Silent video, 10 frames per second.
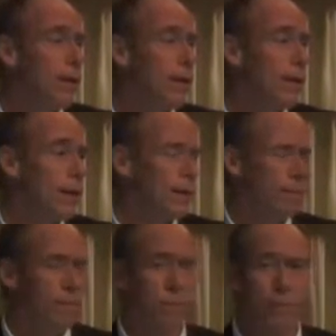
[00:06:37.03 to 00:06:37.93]

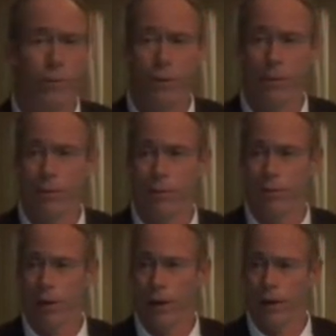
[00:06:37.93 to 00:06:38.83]

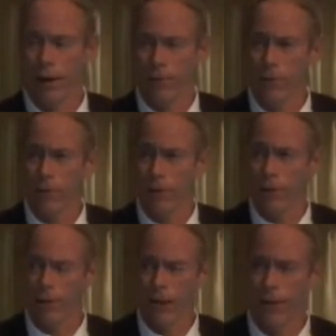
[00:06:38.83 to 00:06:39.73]
I
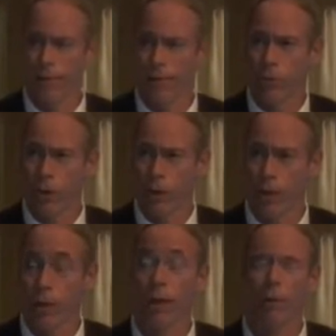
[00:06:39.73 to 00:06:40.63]
visited for
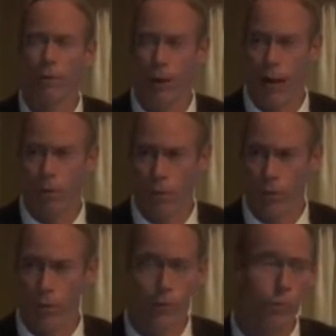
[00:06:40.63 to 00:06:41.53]
a couple of
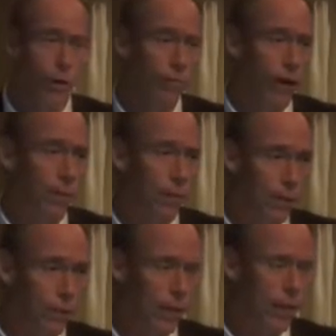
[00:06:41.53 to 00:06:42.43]
hours. It was a
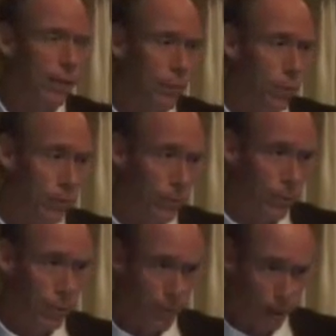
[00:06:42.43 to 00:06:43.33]
45-minute stand-up briefing
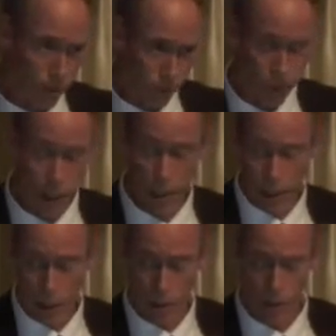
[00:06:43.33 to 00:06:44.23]
that went on for
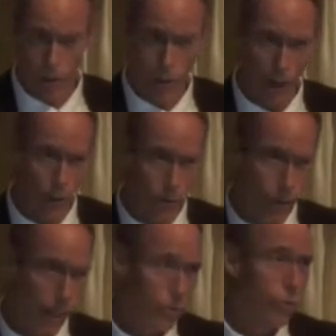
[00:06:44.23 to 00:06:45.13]
over 2 hours.
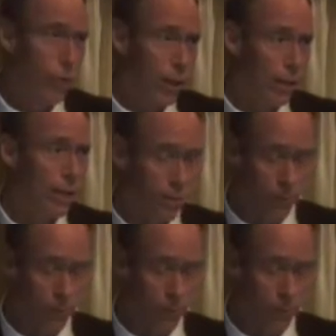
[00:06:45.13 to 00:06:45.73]
An astronaut, Edgar